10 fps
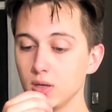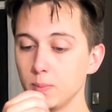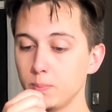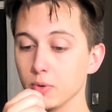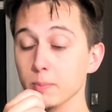
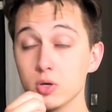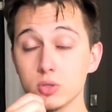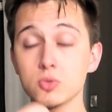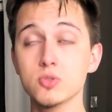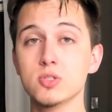But
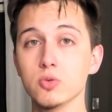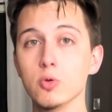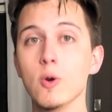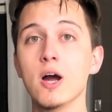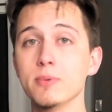miracles still do
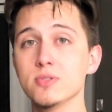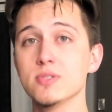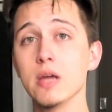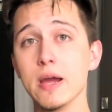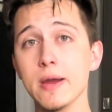happen
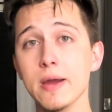today.